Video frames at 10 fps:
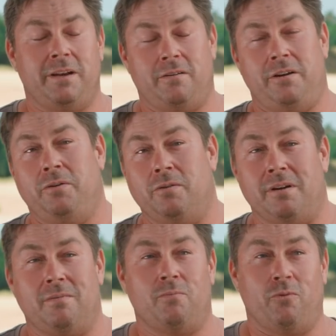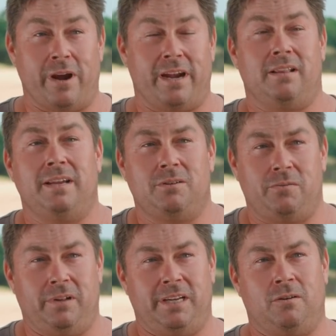but you've got to do it regularly,
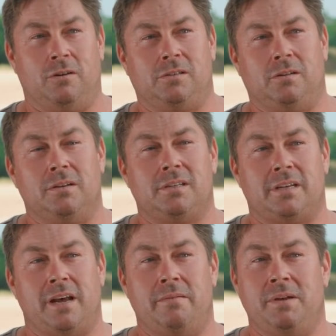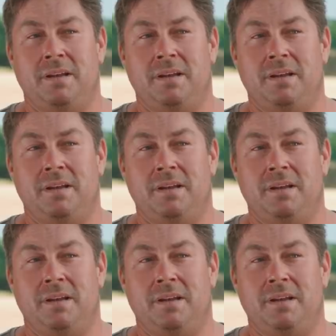which really costs a lot. So